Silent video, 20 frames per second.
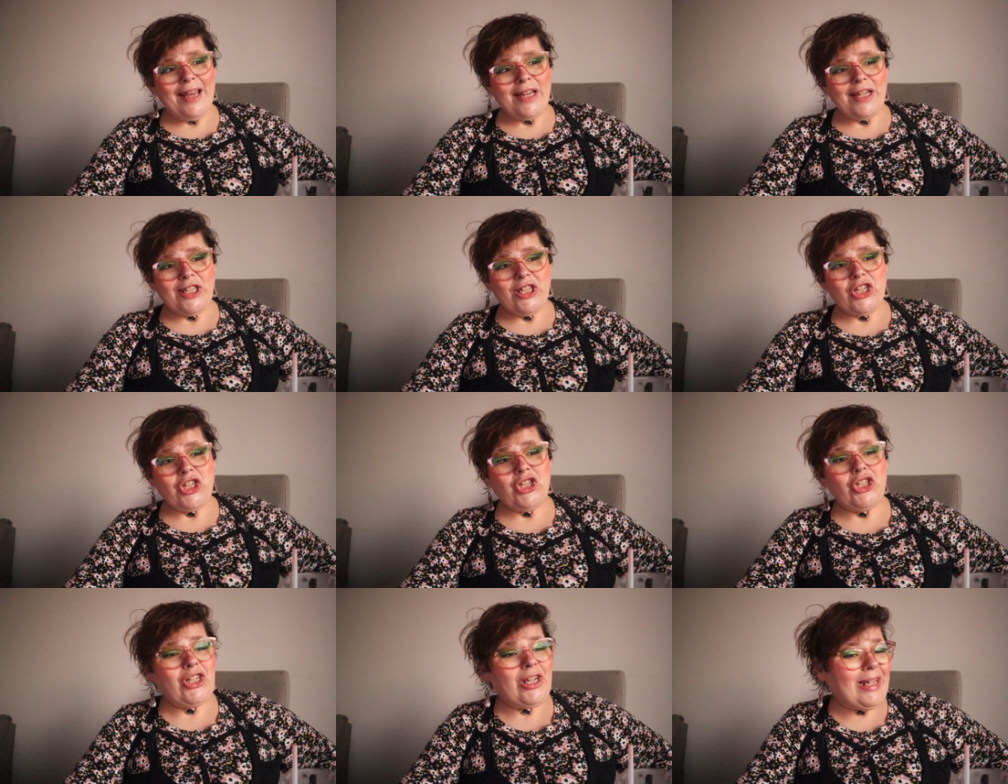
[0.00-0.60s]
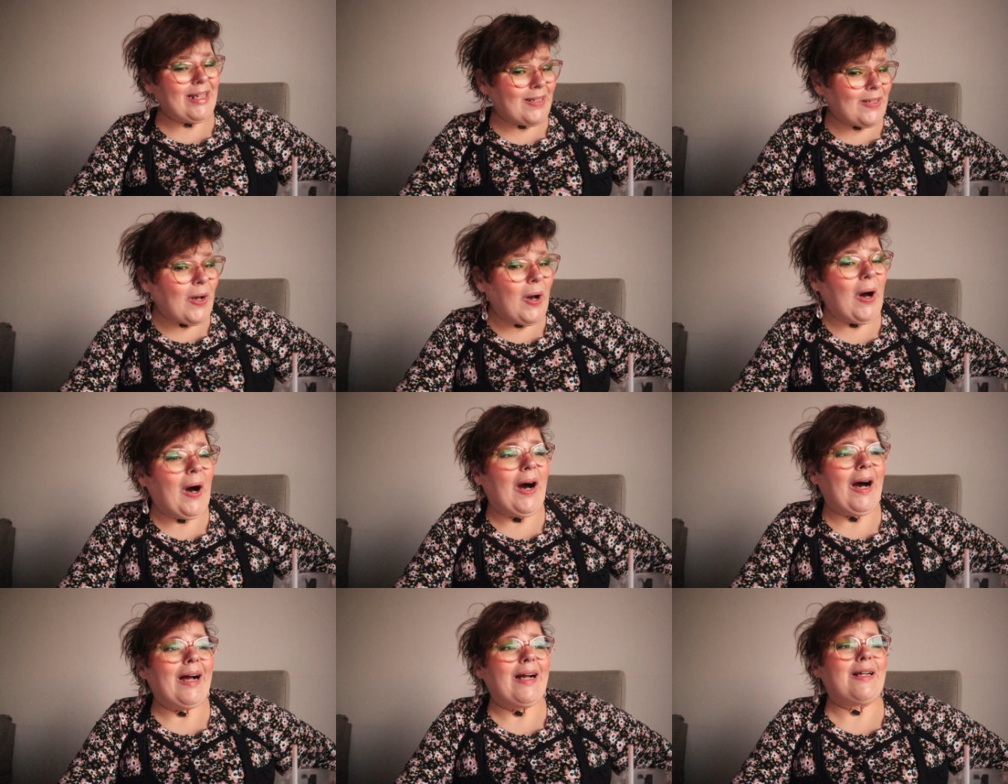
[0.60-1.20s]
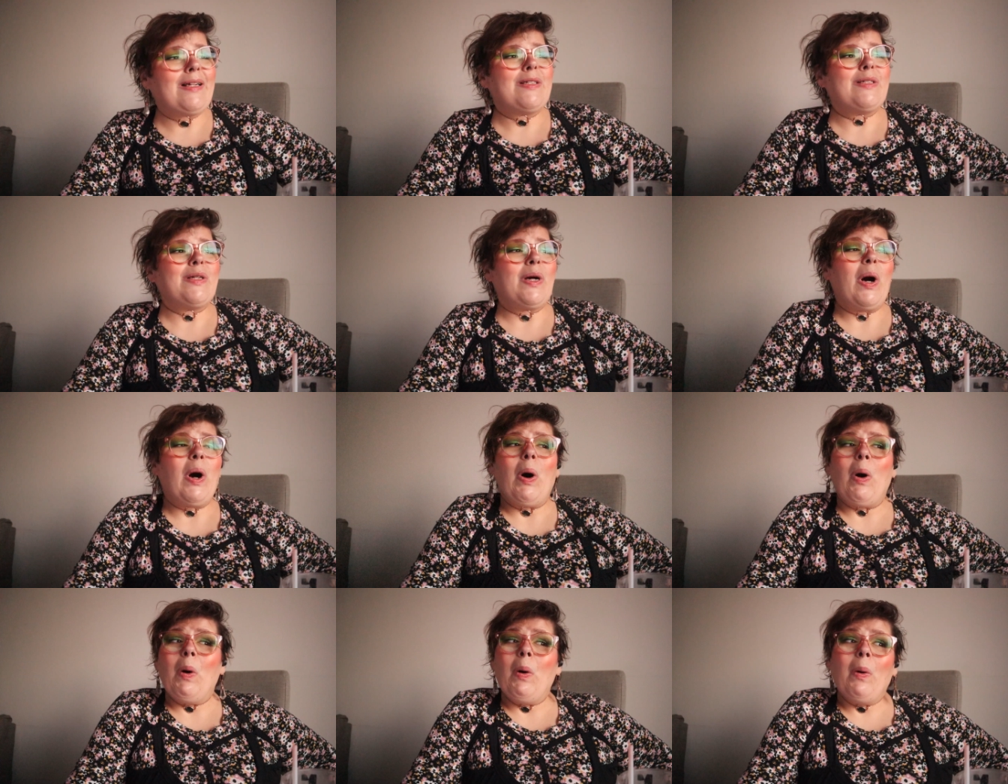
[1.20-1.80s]
shit talked
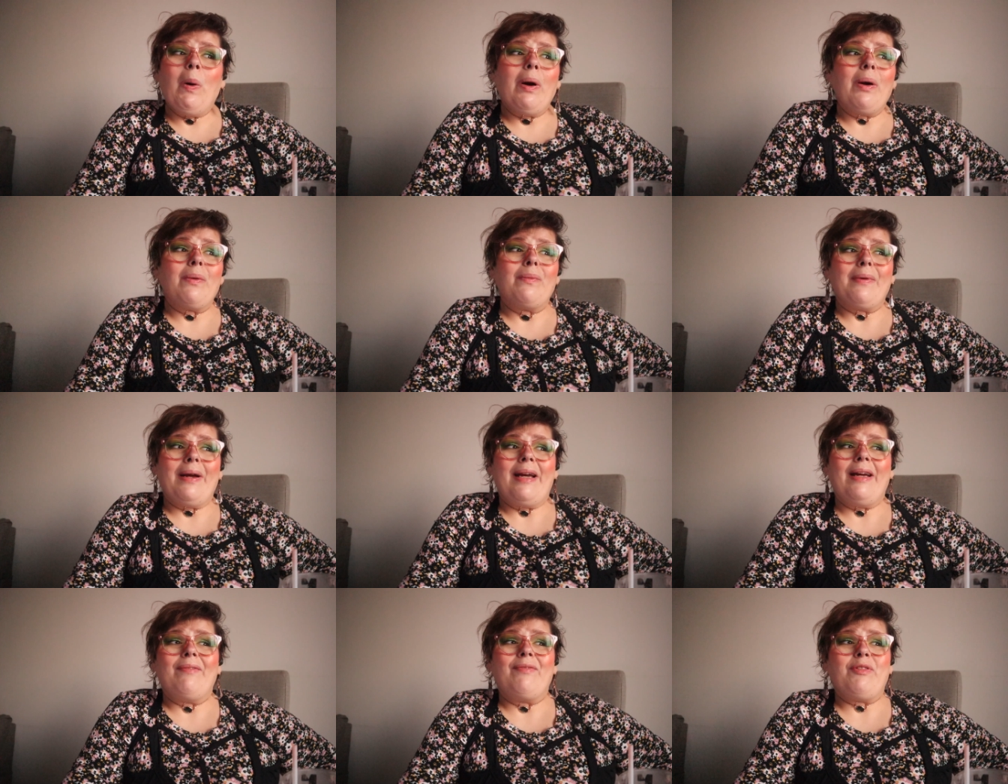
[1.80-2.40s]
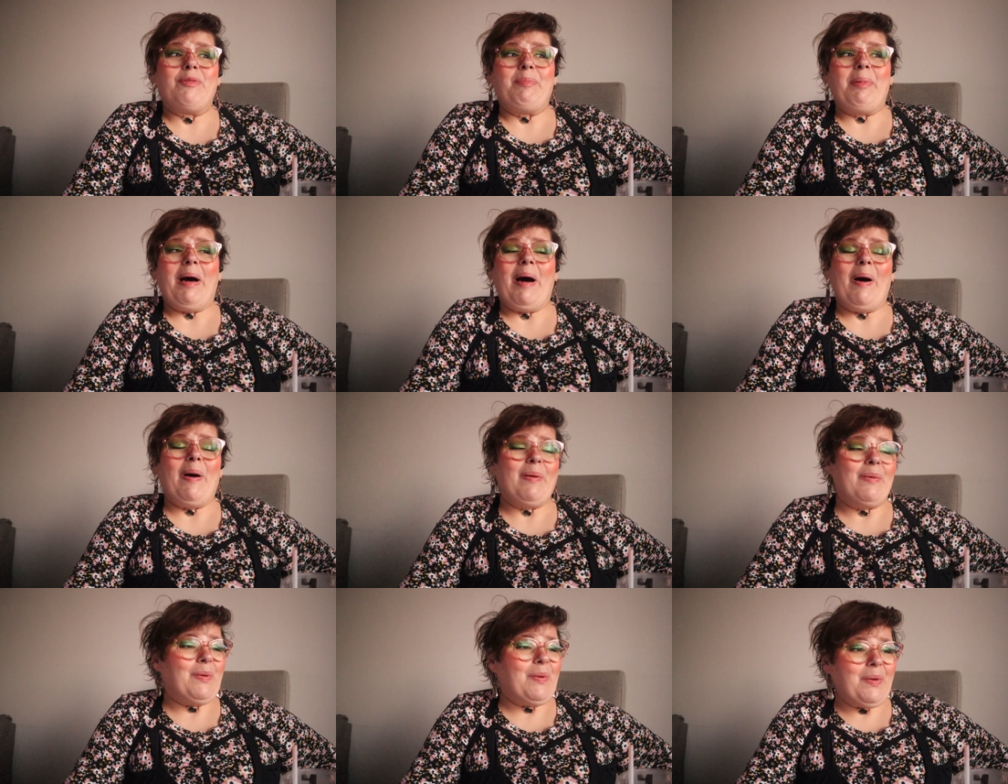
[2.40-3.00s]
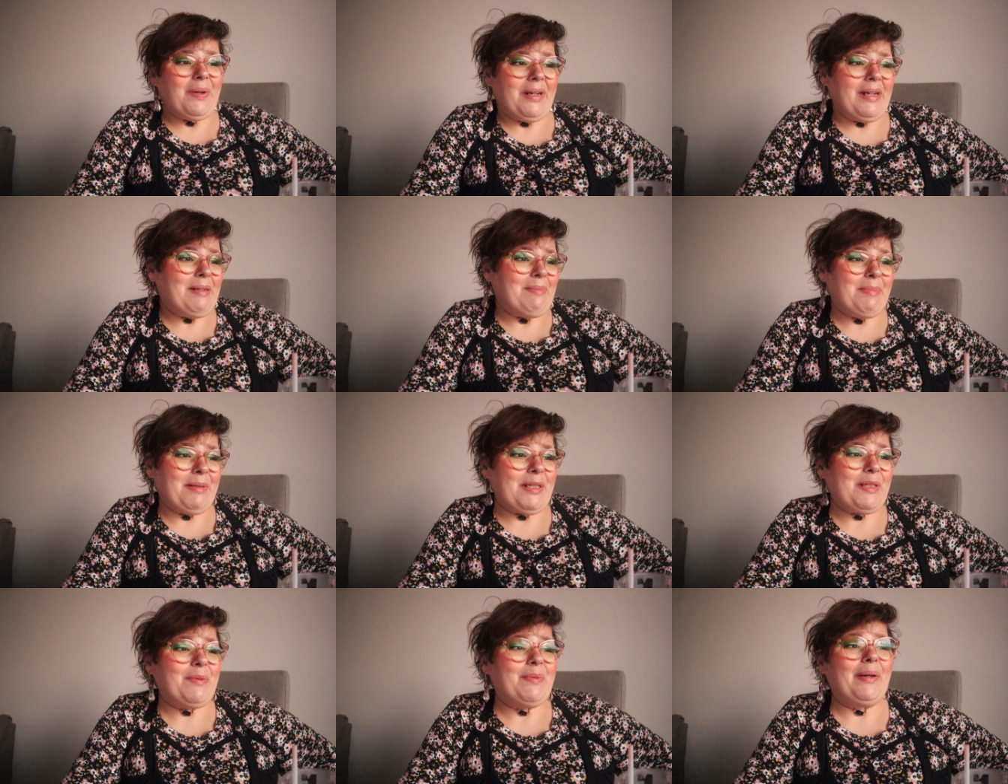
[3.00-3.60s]
or raved about or in
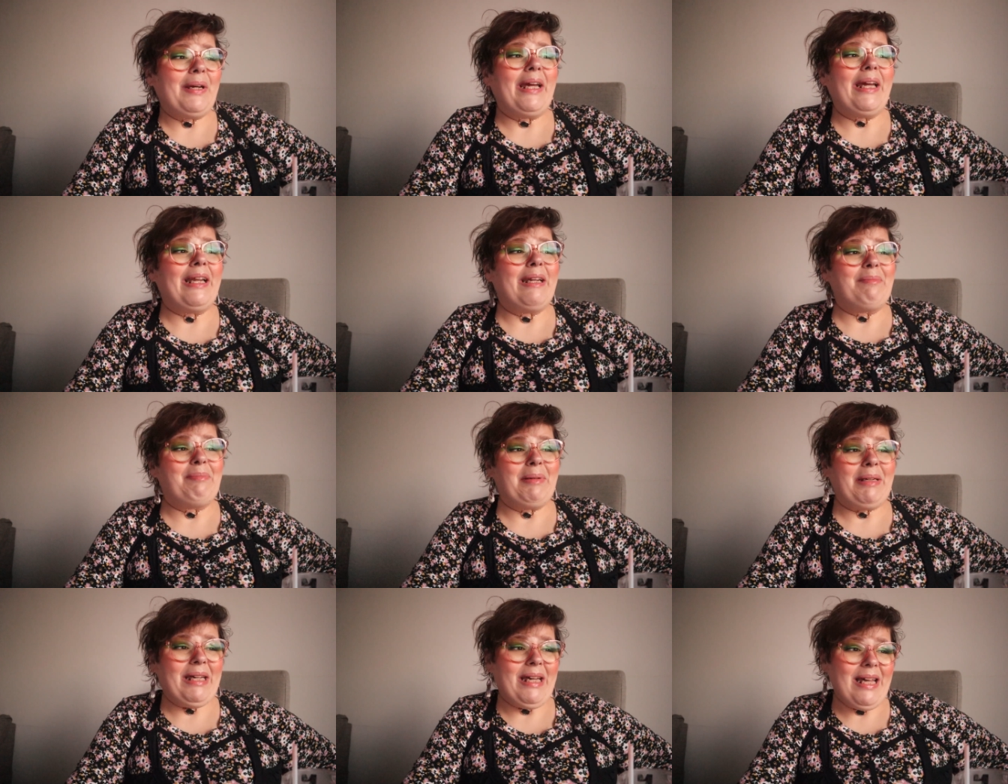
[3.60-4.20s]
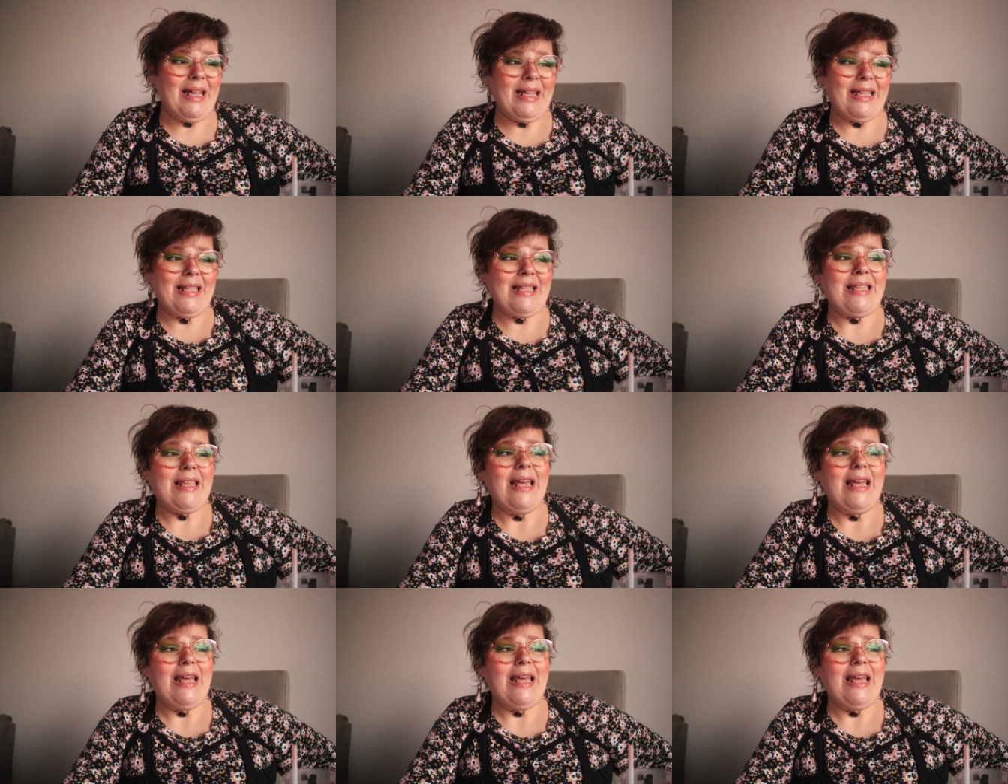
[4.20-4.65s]
between, because